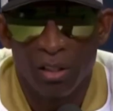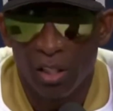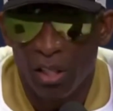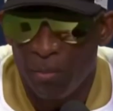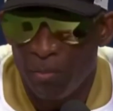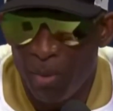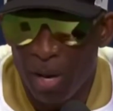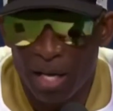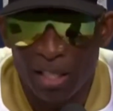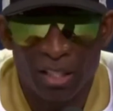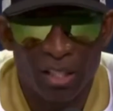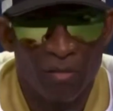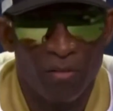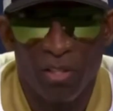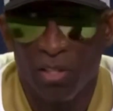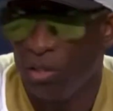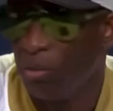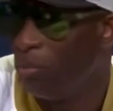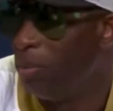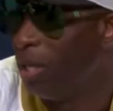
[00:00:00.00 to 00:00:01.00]
the best of
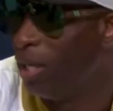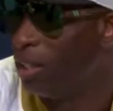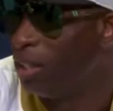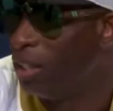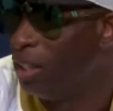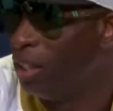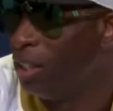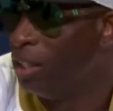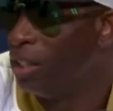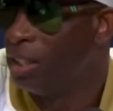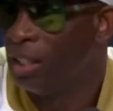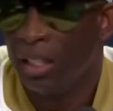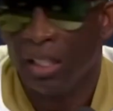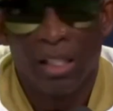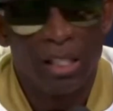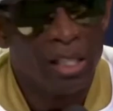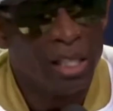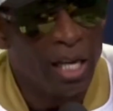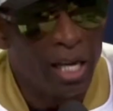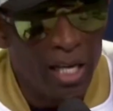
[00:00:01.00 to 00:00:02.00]
his ability,
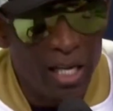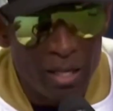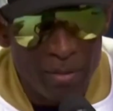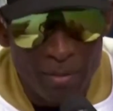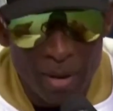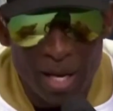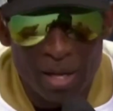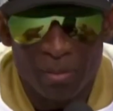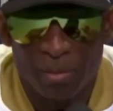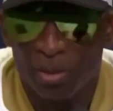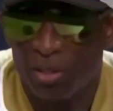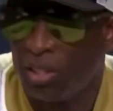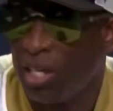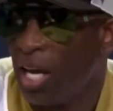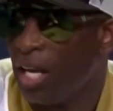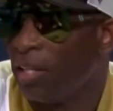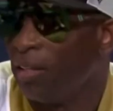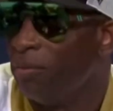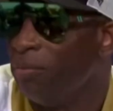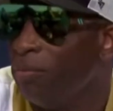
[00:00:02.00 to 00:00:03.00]
and he made a
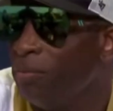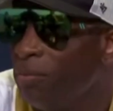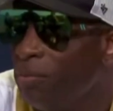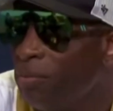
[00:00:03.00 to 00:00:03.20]
mistake.